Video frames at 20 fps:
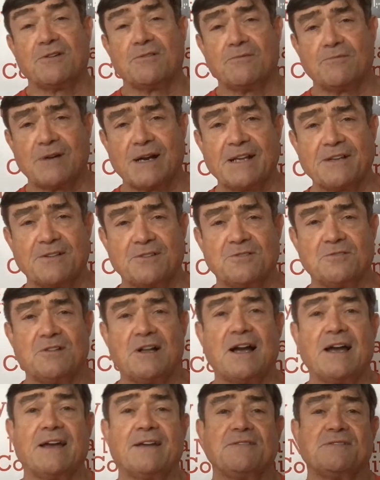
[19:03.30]
regular
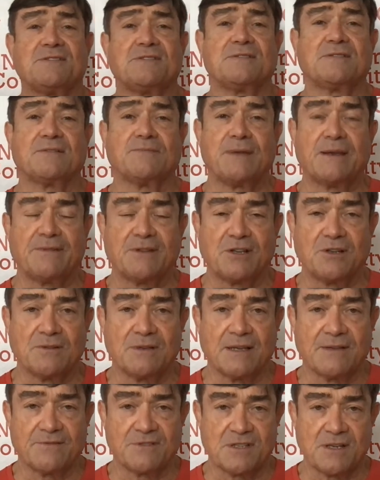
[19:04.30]
lives, maybe
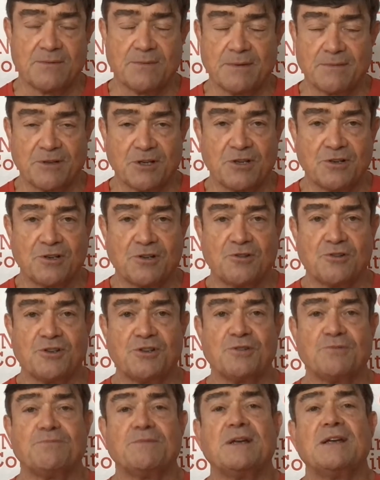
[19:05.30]
if some of them go to
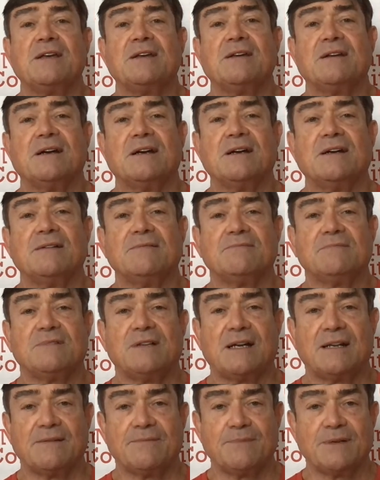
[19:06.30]
group, a
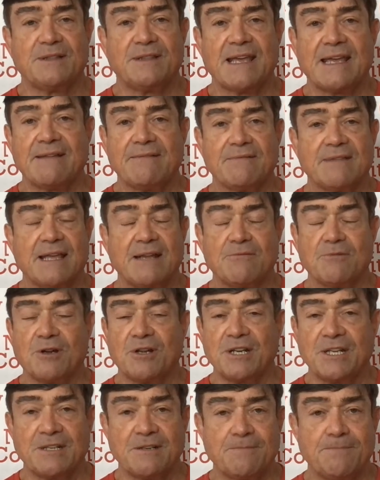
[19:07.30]
lot of them, but they
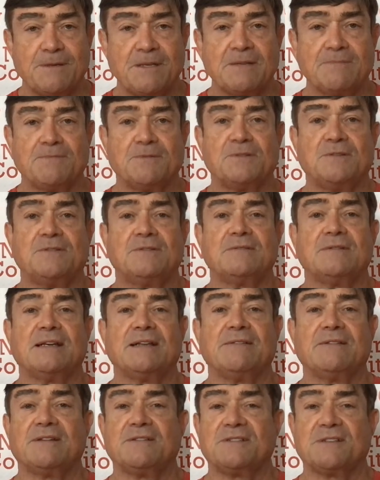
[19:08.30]
run into people,
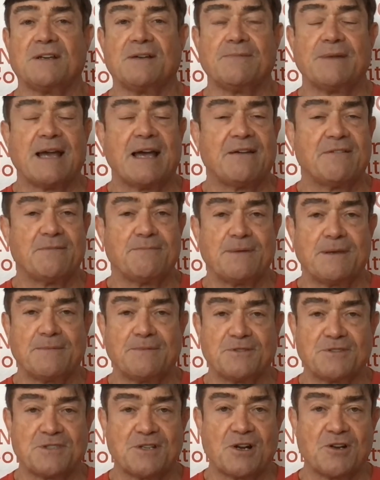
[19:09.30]
and somehow the
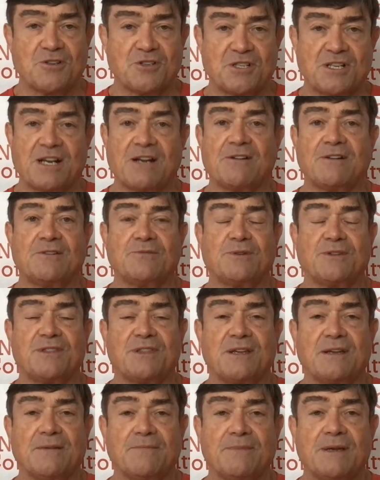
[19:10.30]
people start sharing
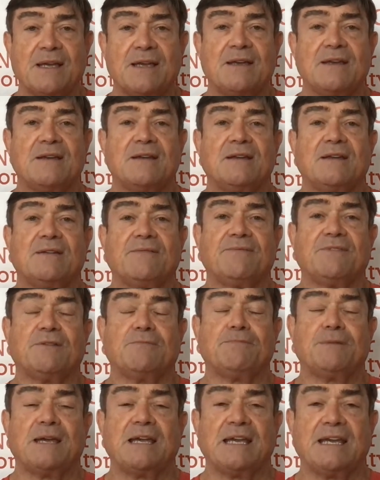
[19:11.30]
with them the
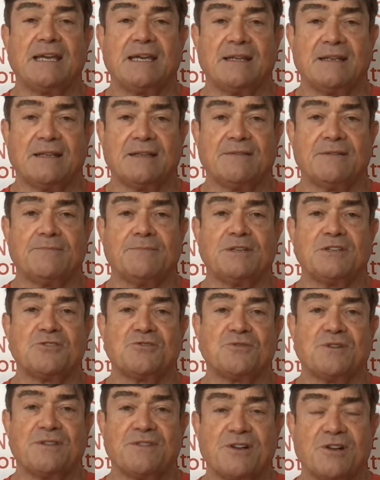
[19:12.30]
pain and the
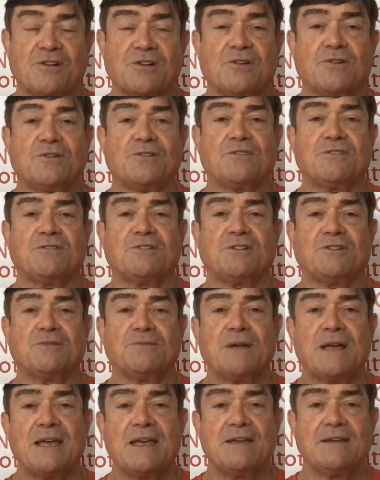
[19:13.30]
misery they're going
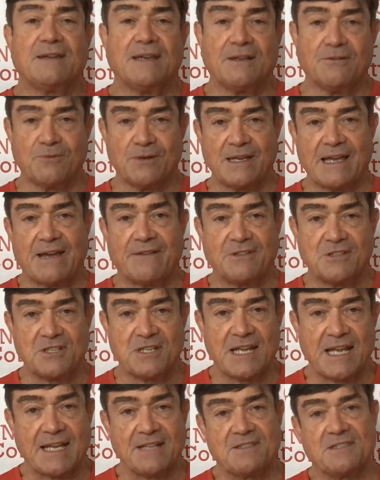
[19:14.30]
through, and we have a
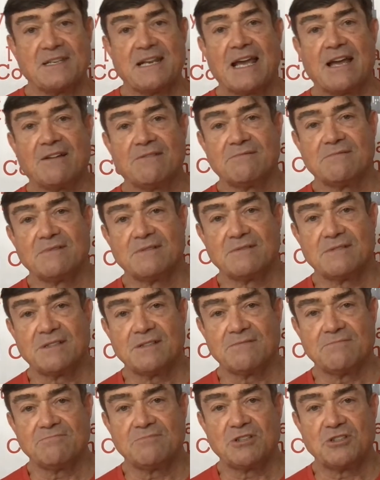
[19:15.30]
chance now
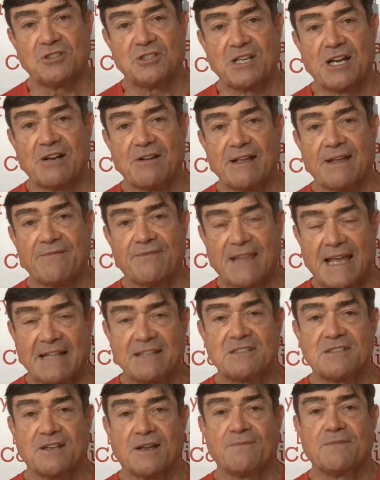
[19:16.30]
to share that.
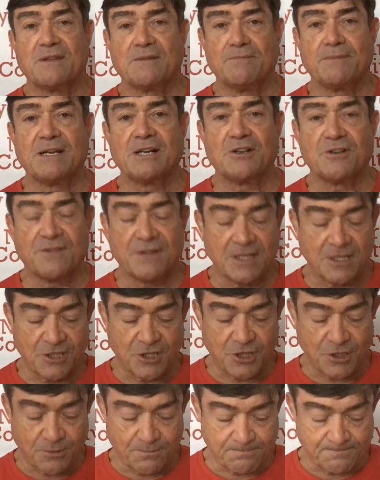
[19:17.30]
That's something bigger than
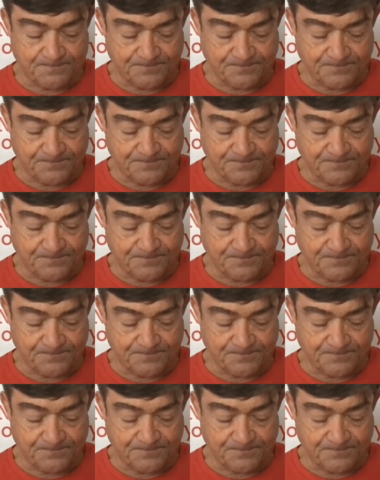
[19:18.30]
you.